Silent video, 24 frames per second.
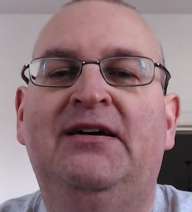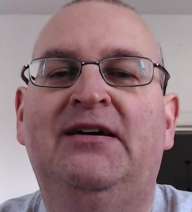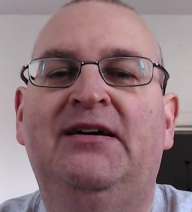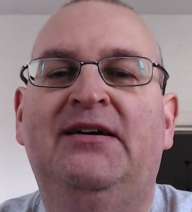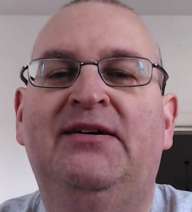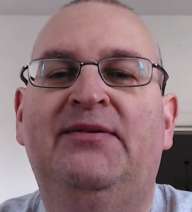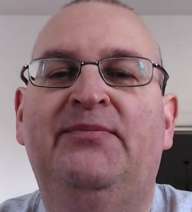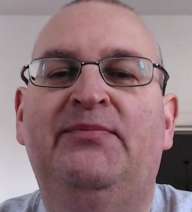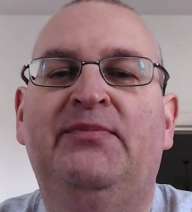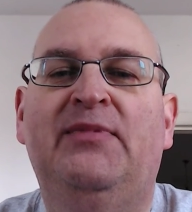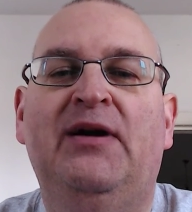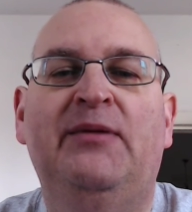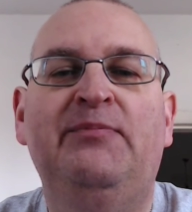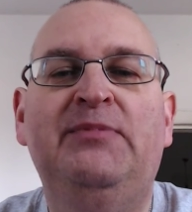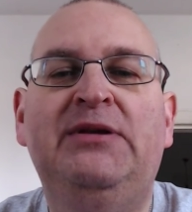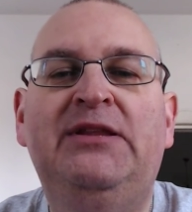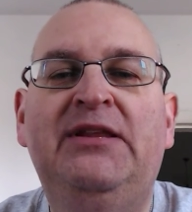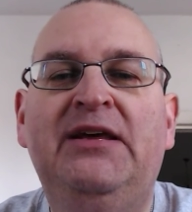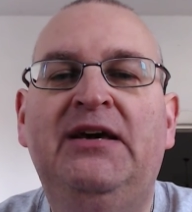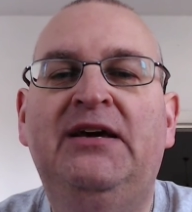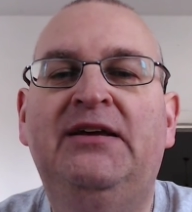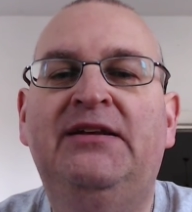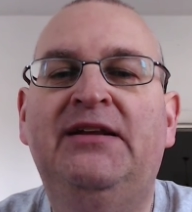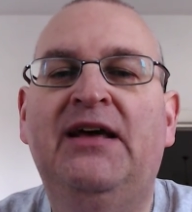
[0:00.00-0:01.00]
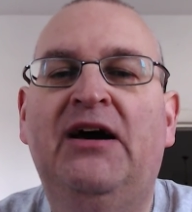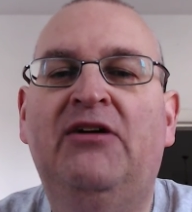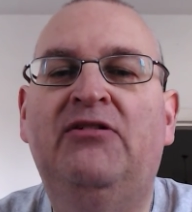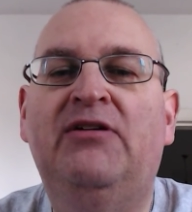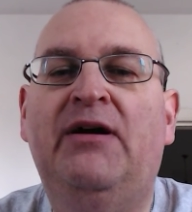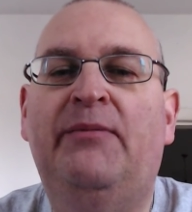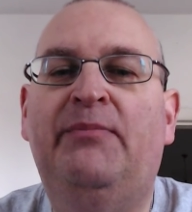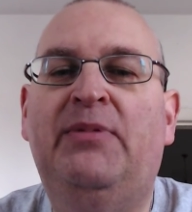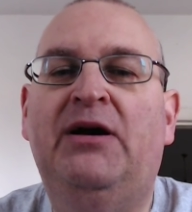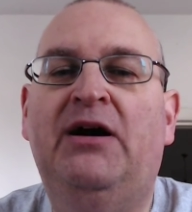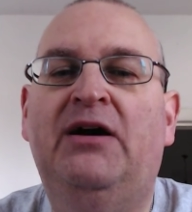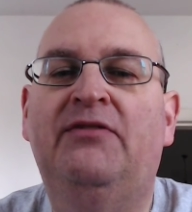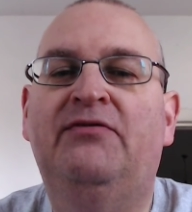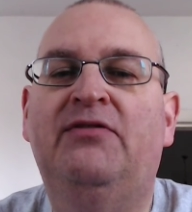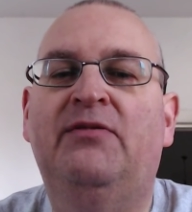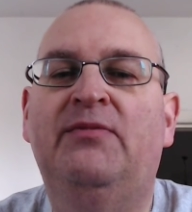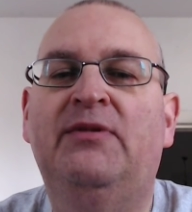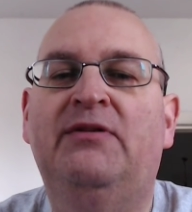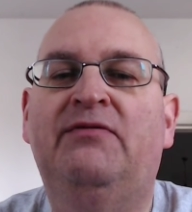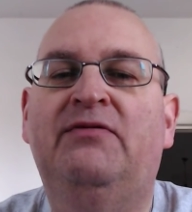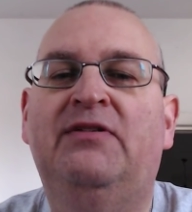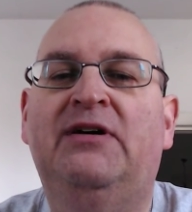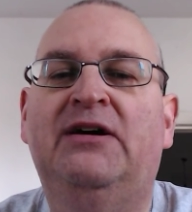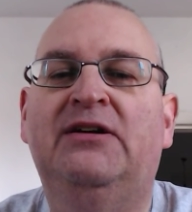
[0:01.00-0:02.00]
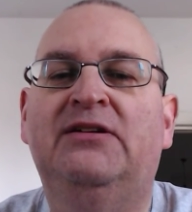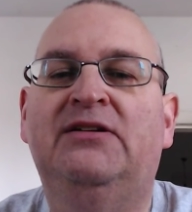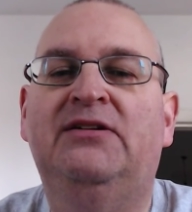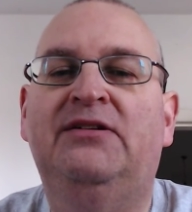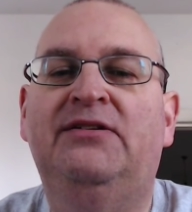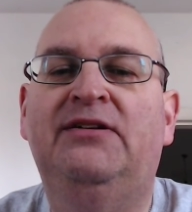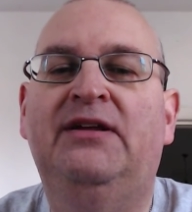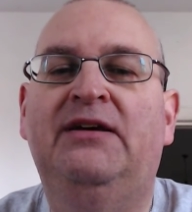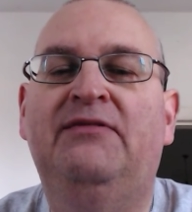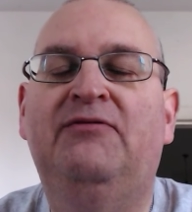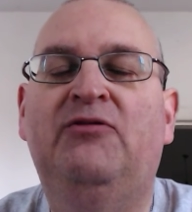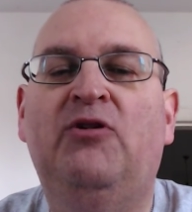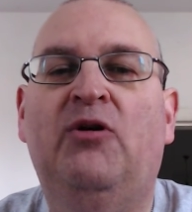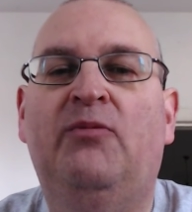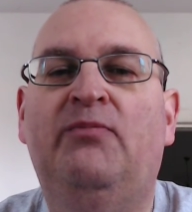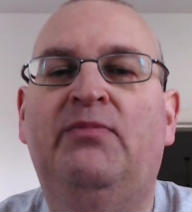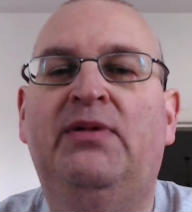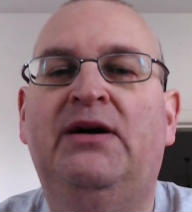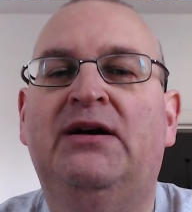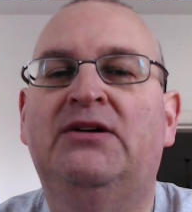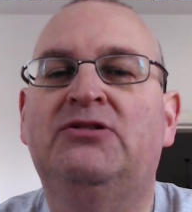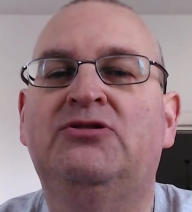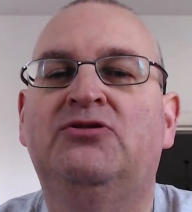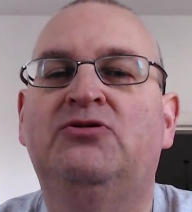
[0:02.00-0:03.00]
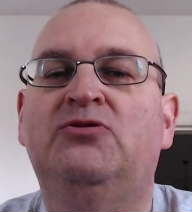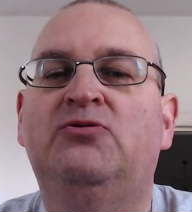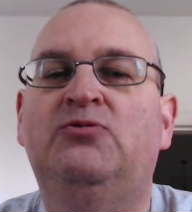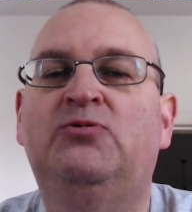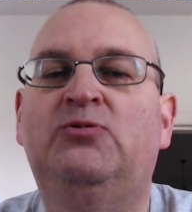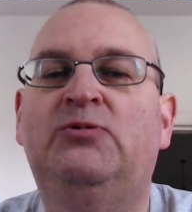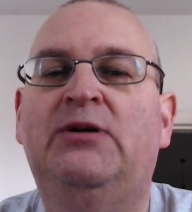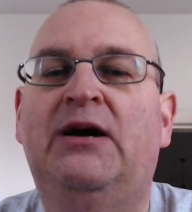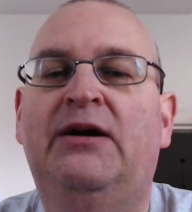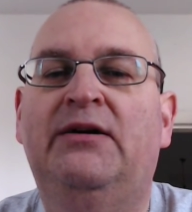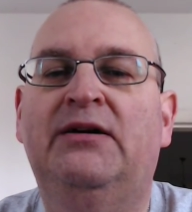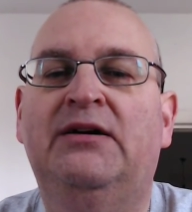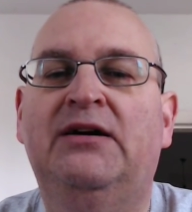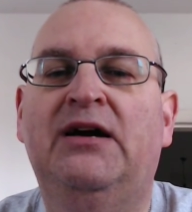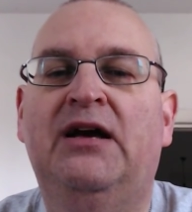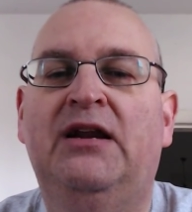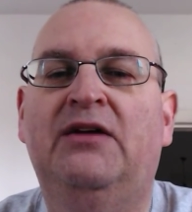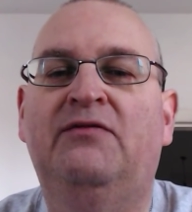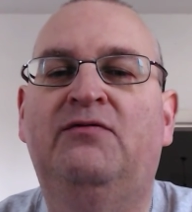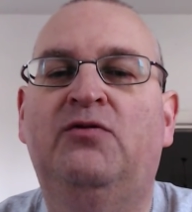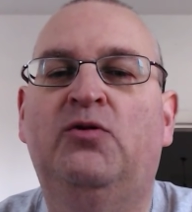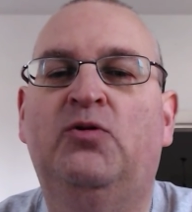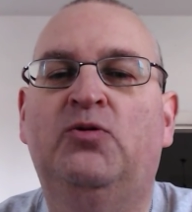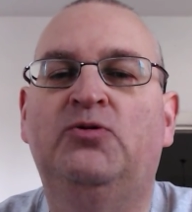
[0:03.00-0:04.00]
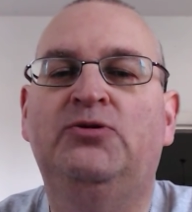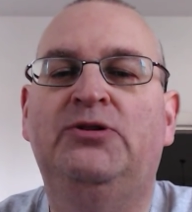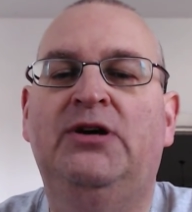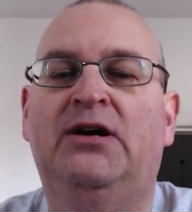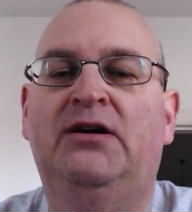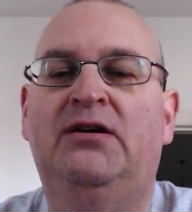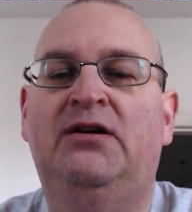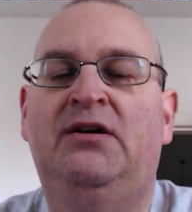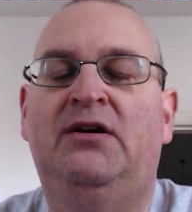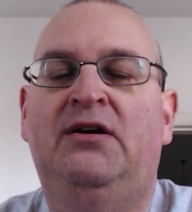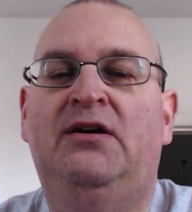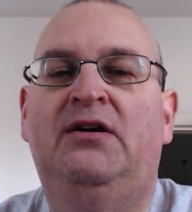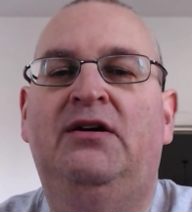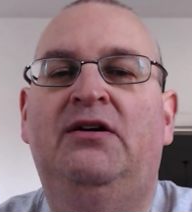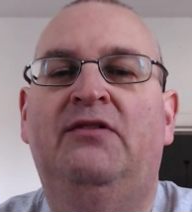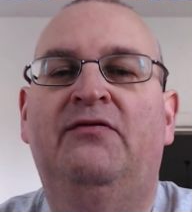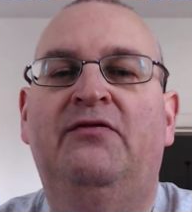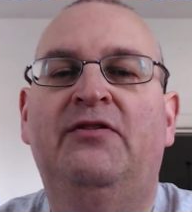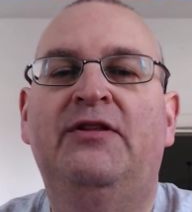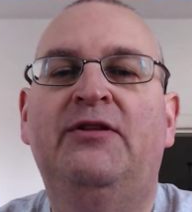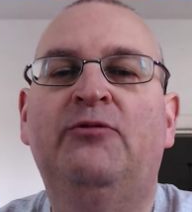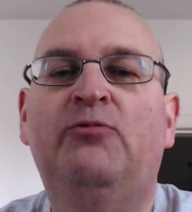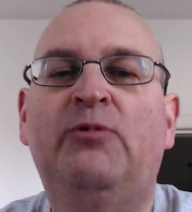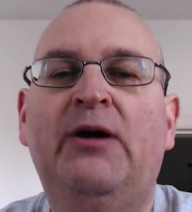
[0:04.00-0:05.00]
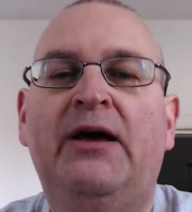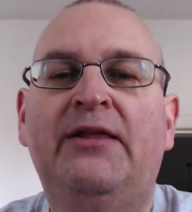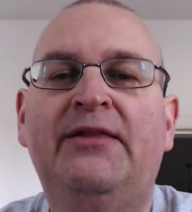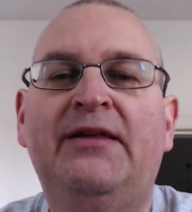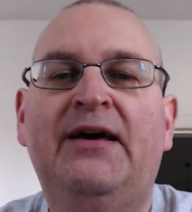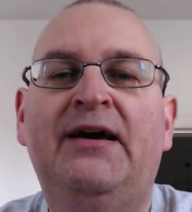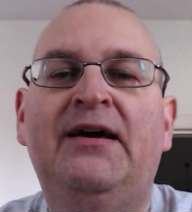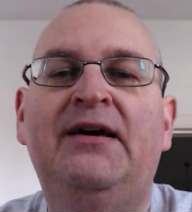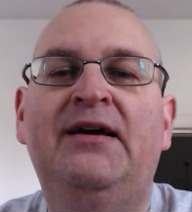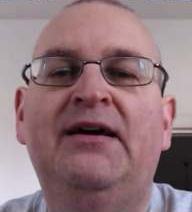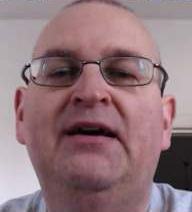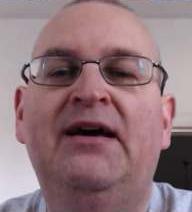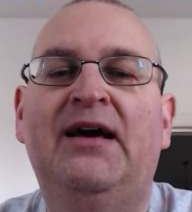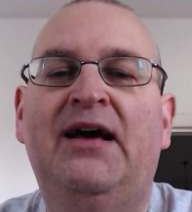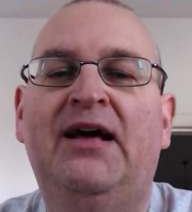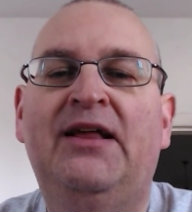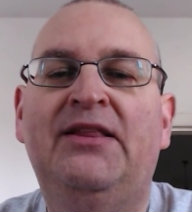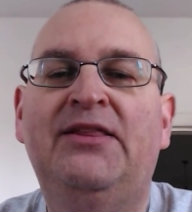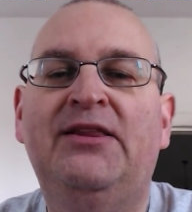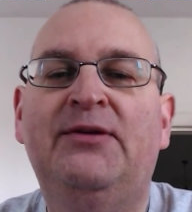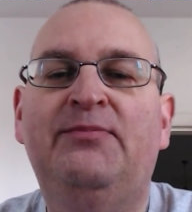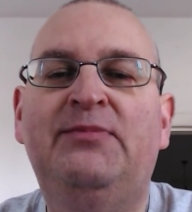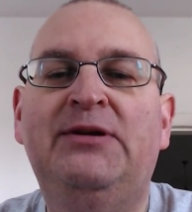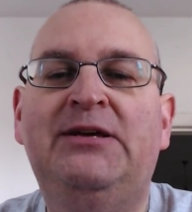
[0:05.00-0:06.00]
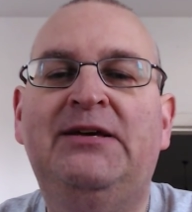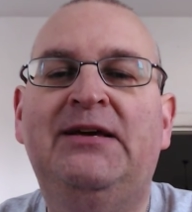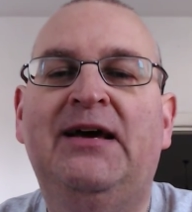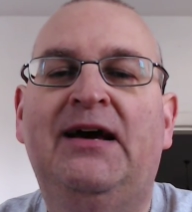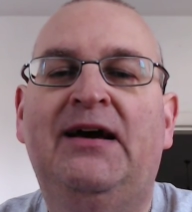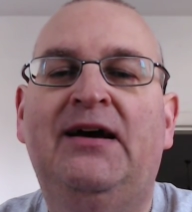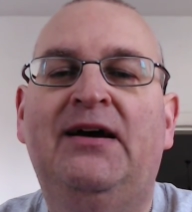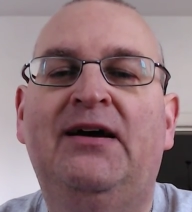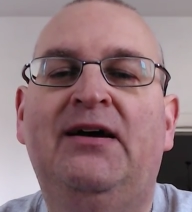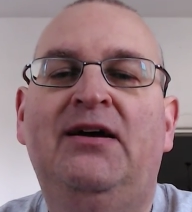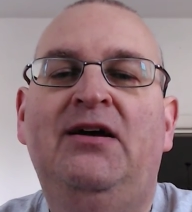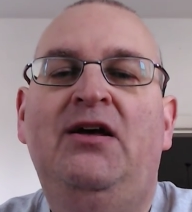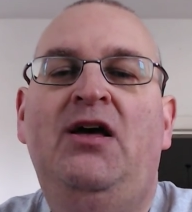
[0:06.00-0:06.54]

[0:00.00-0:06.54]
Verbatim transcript: Um, I'd be there now, apart from the fact that they've gone back to uh, California for the weather and the beer.